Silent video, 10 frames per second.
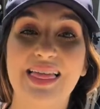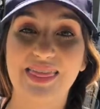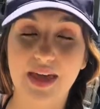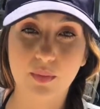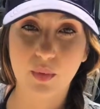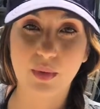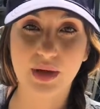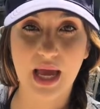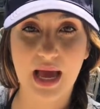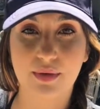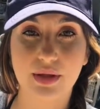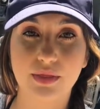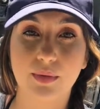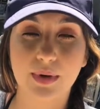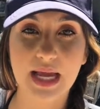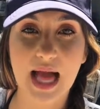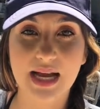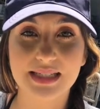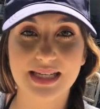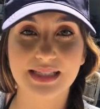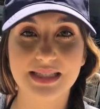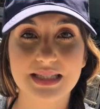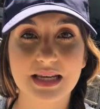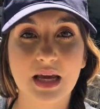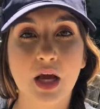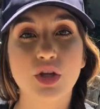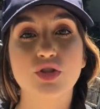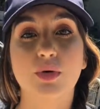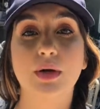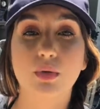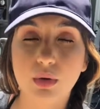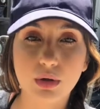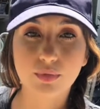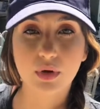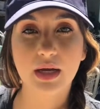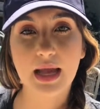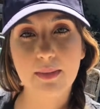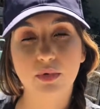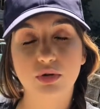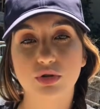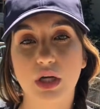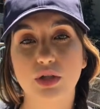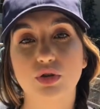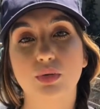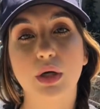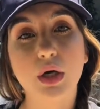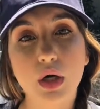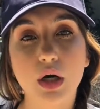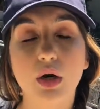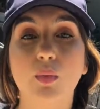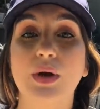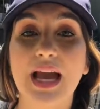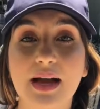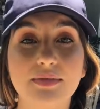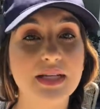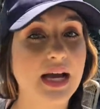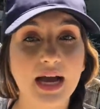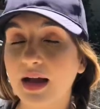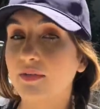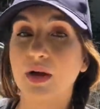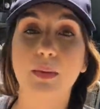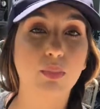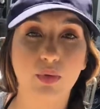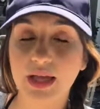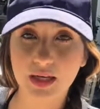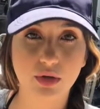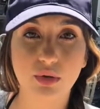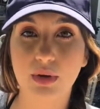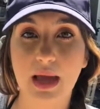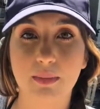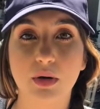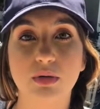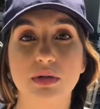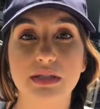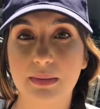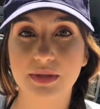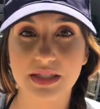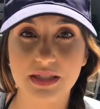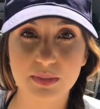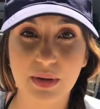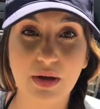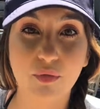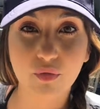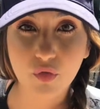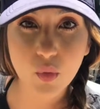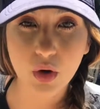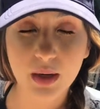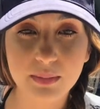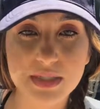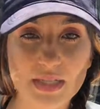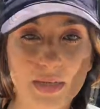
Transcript: than what we had in the reactant. So in order for a chemical change to occur, we have to have a brand new chemical substance being formed.